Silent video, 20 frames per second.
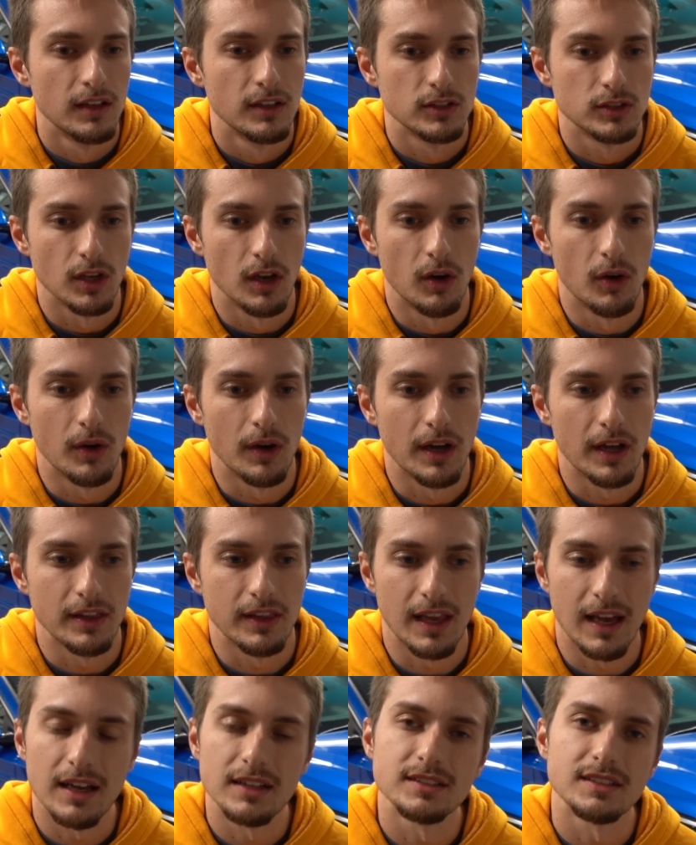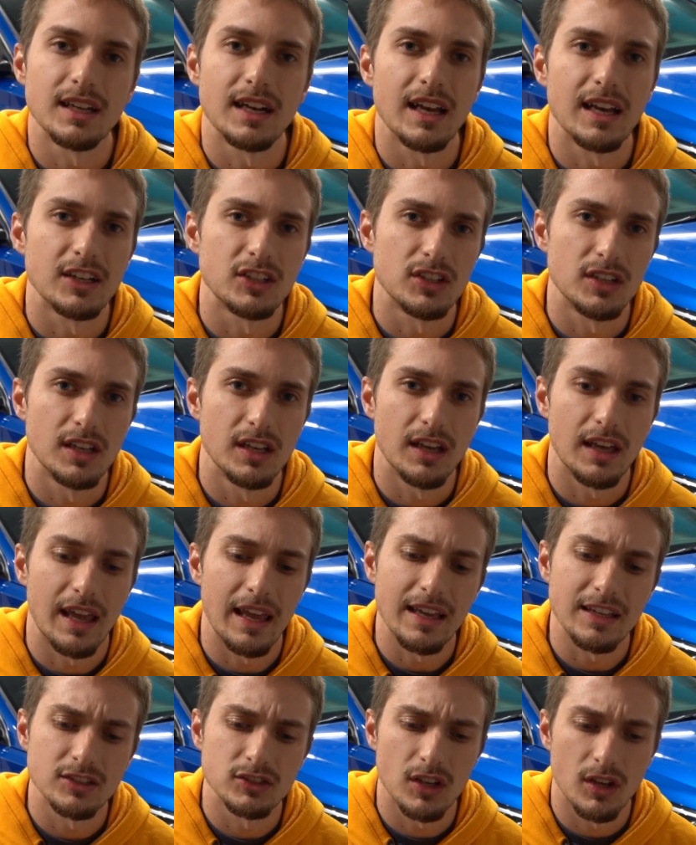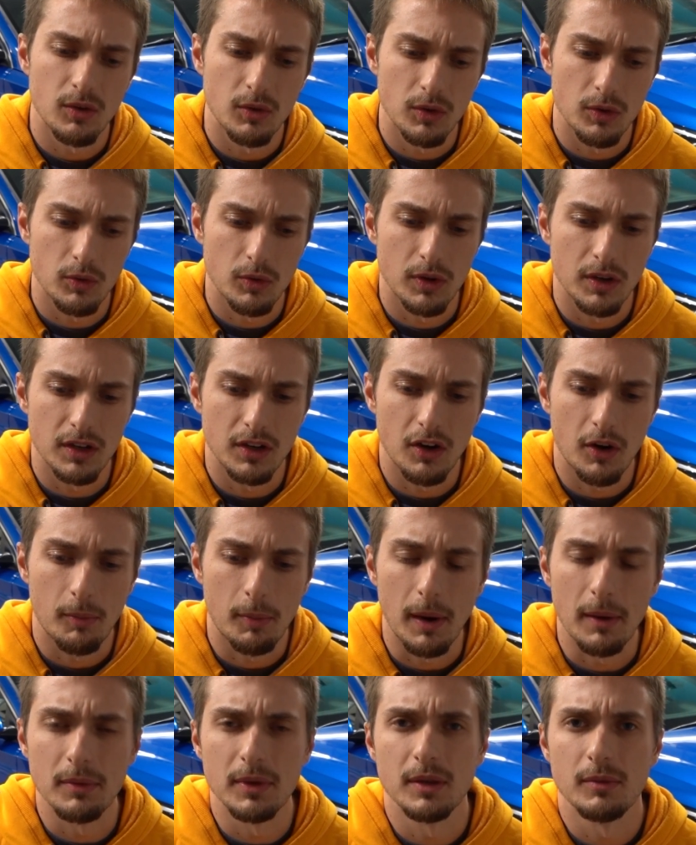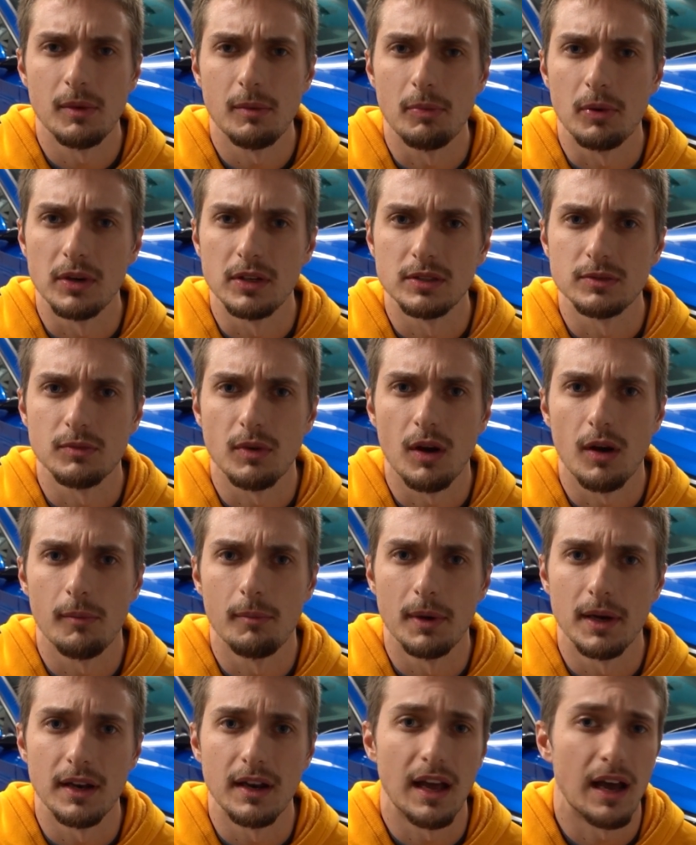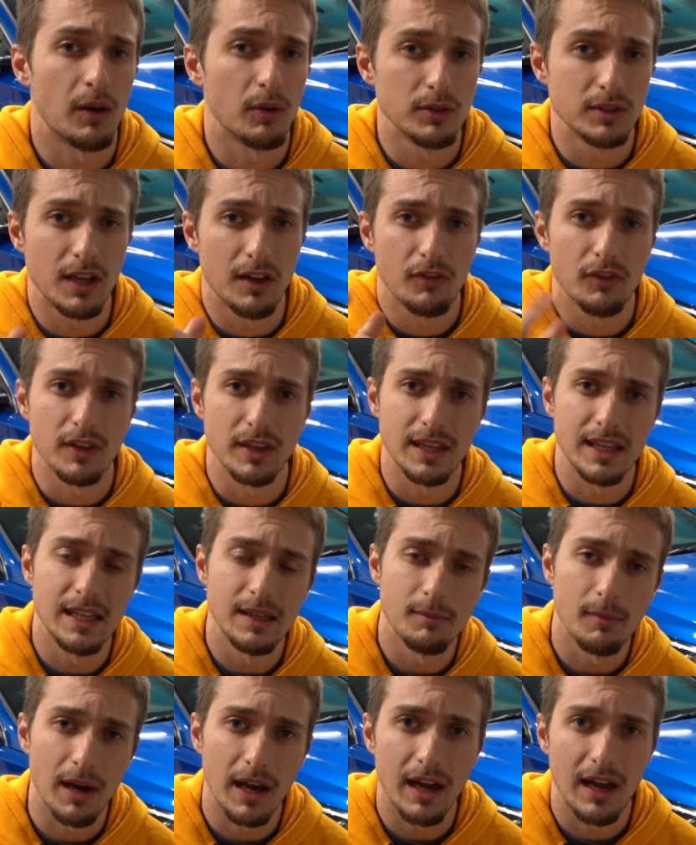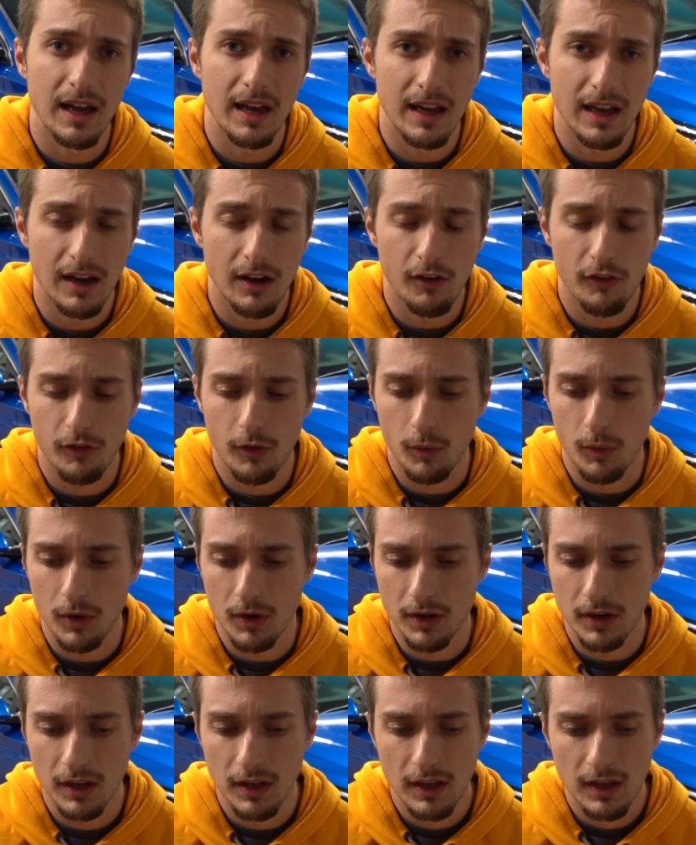So the odds that I actually get hands-on with one are probably going to be pretty small, but I will definitely keep my eye out for one